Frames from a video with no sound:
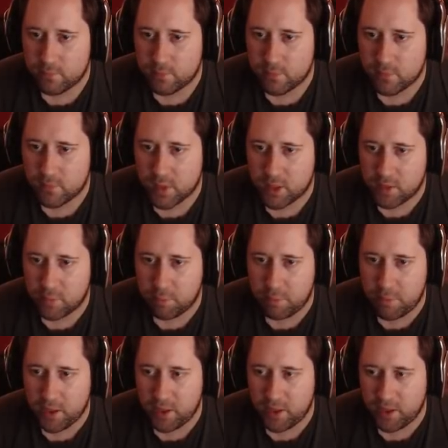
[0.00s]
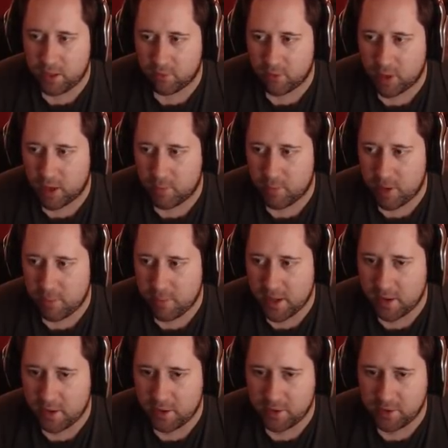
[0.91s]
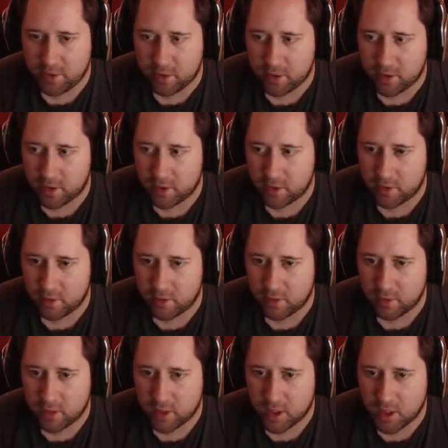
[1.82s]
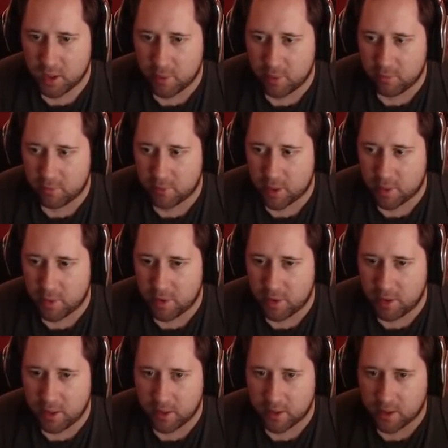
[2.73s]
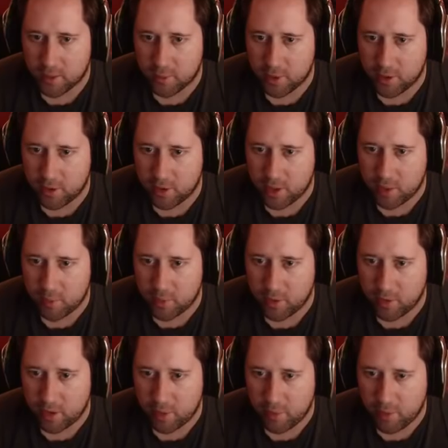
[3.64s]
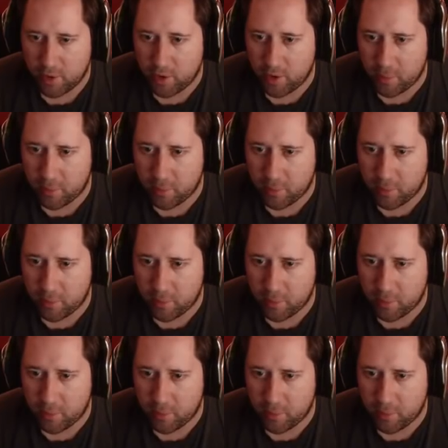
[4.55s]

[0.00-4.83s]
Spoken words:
It's burning right on my power circuits. Come on, Yak. Come on, hurry up, hurry up, hurry up.